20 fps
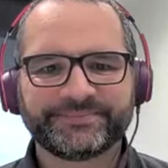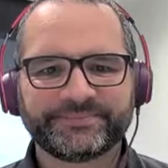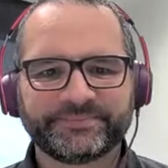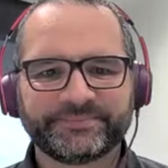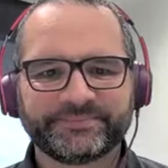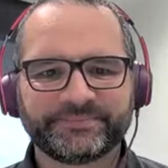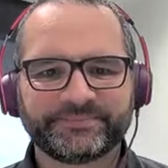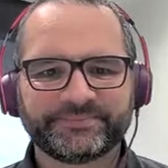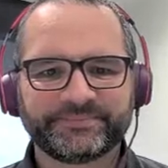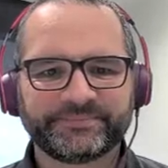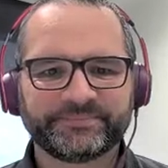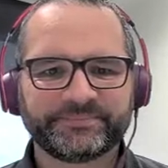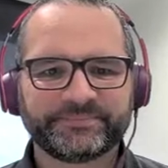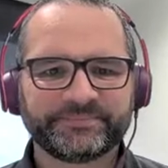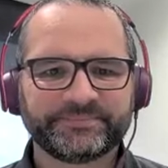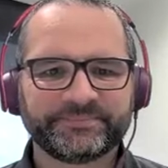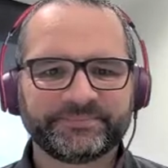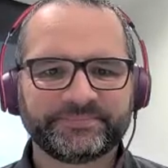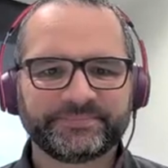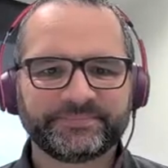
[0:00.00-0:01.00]

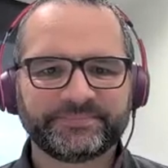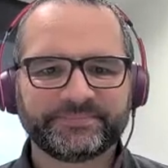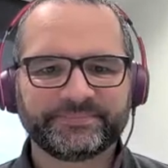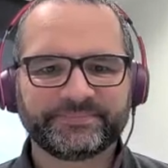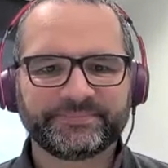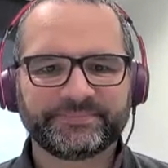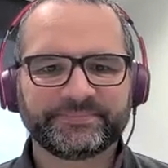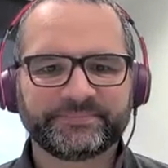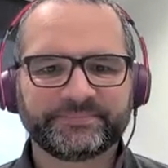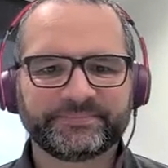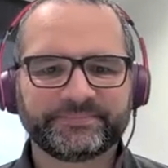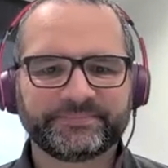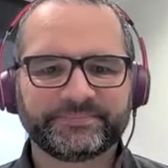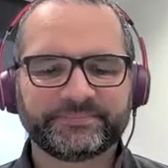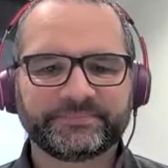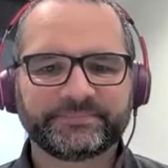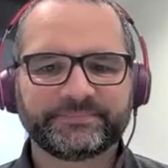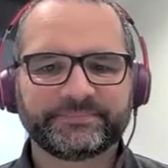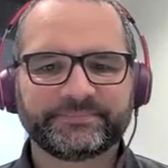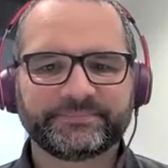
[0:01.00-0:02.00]

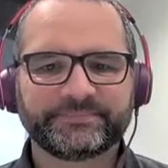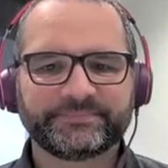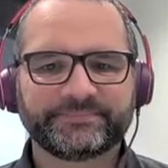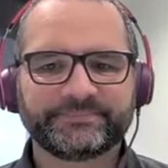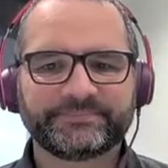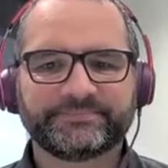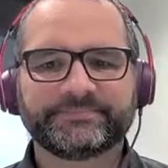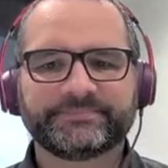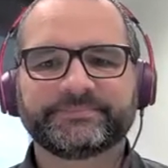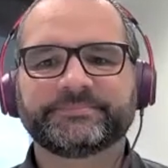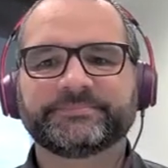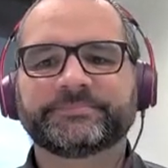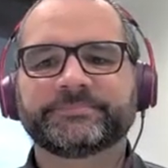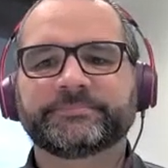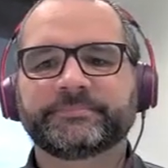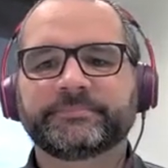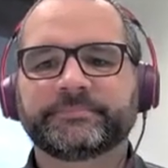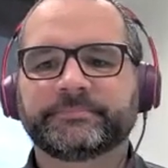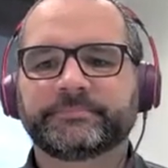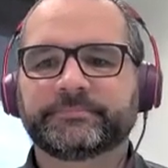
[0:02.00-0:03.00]

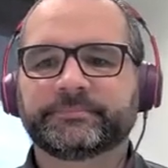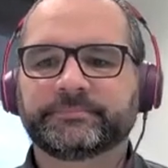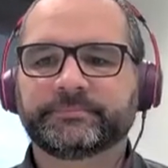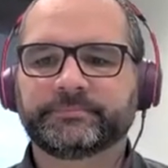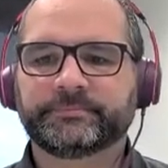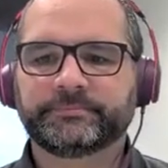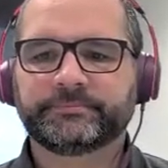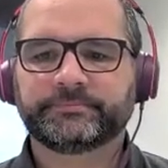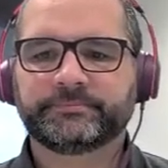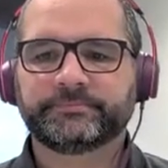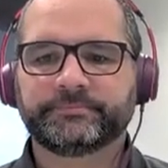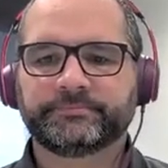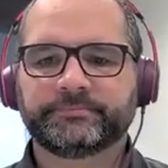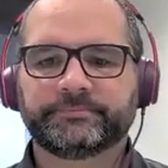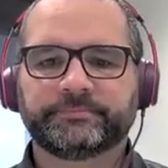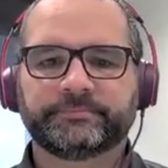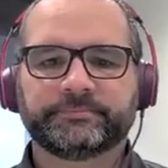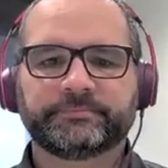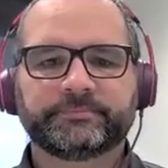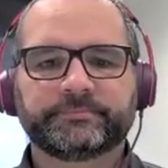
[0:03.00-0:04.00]

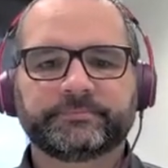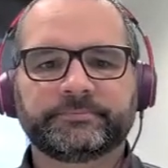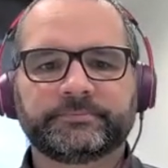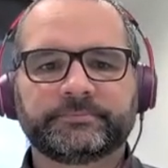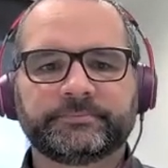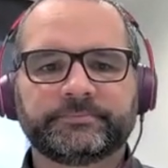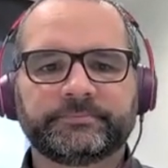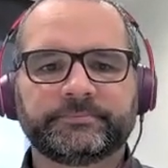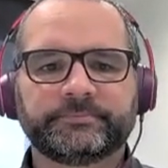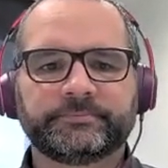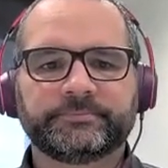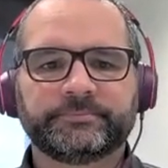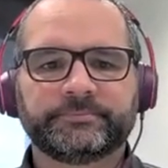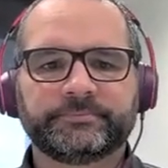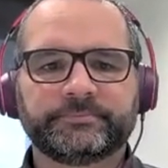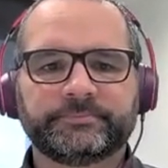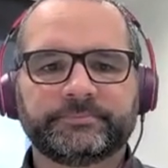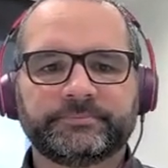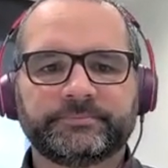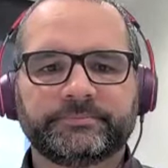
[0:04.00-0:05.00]

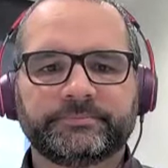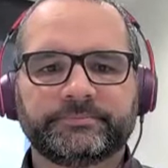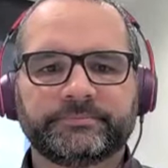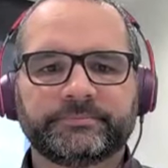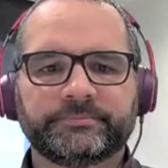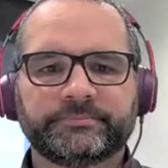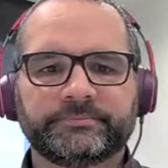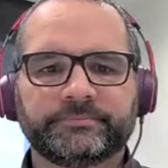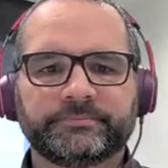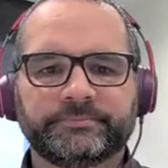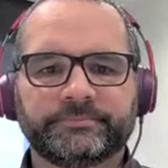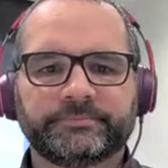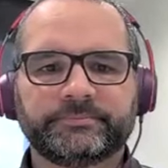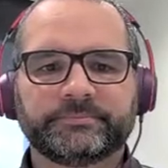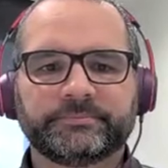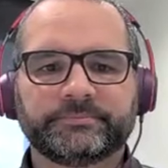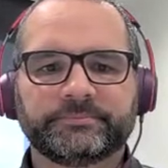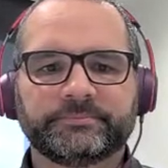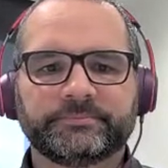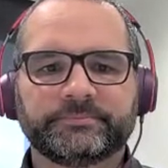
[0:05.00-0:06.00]

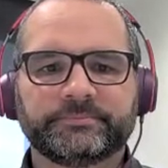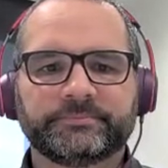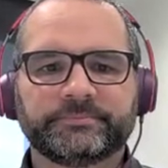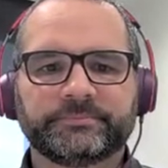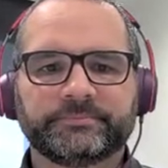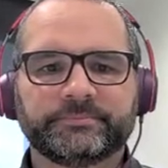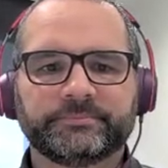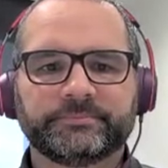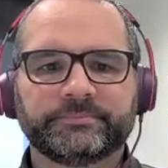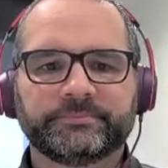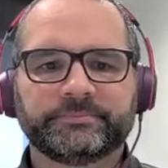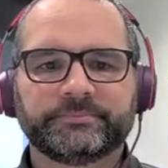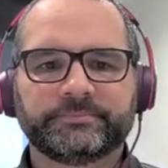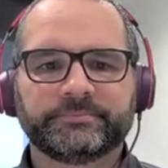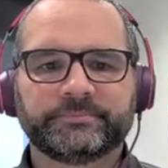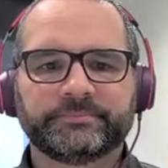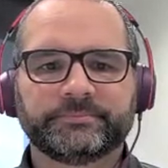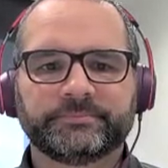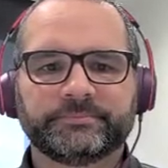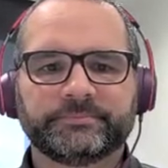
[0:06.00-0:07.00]

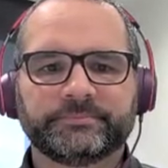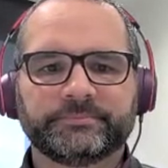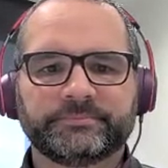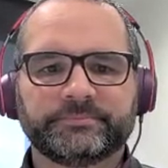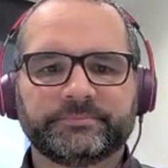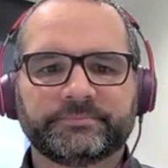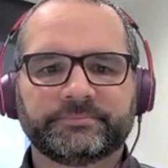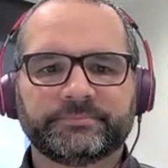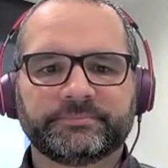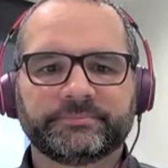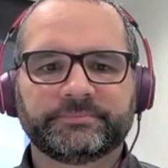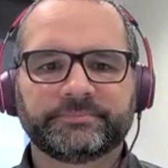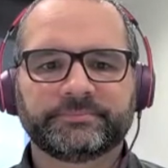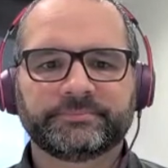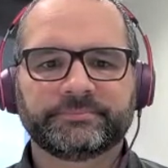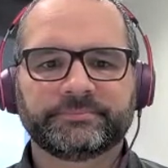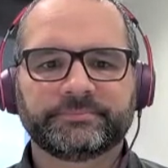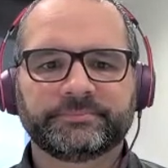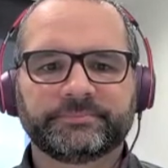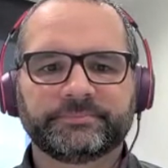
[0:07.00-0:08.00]
The person shown says nothing.